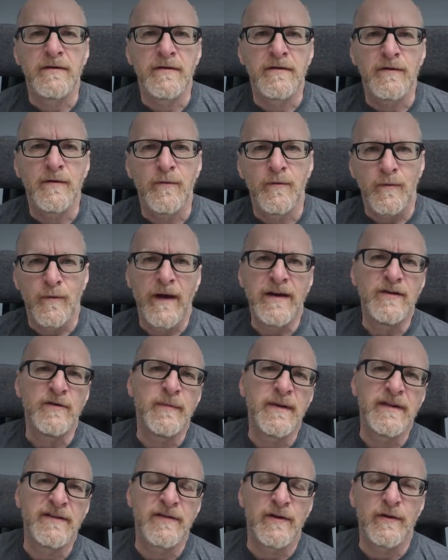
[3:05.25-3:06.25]
So when you've
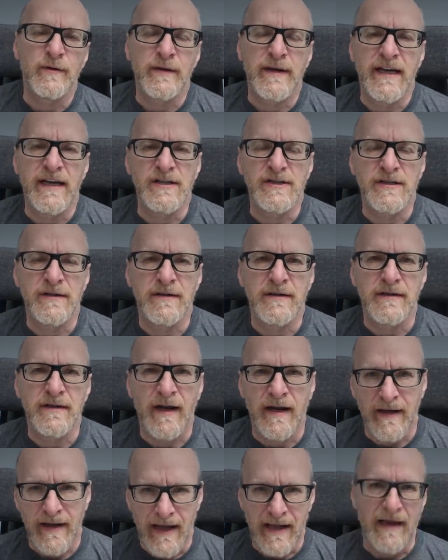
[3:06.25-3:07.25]
been to a location
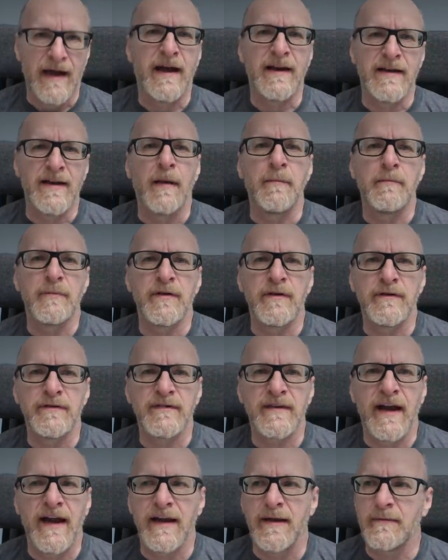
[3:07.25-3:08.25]
a number
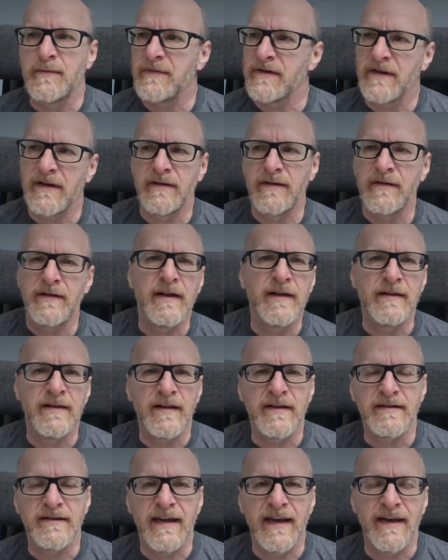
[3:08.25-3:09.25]
of times, and in
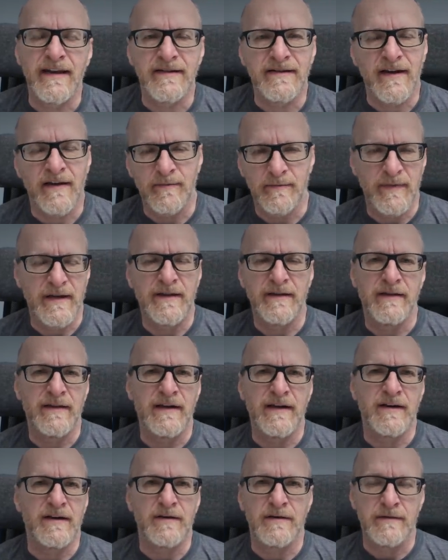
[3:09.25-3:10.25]
this case I've been
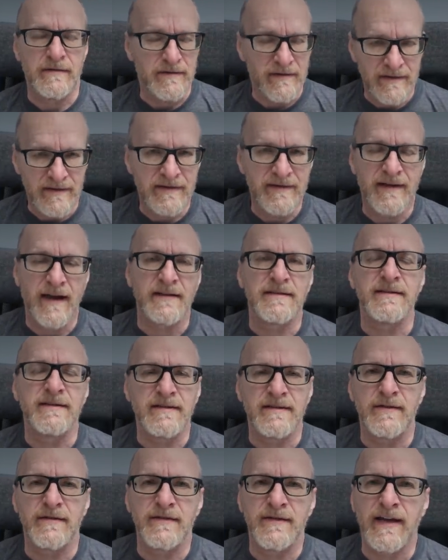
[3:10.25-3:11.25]
there
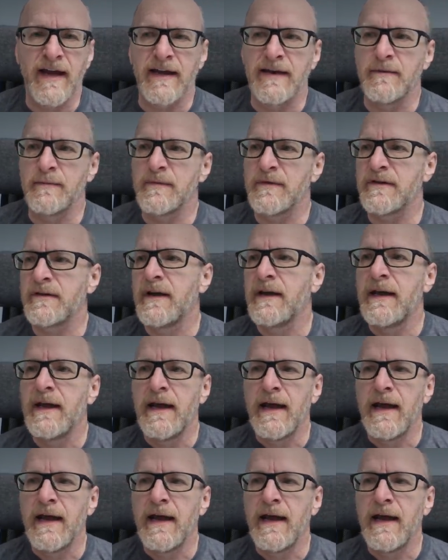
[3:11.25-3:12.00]
dozens of times,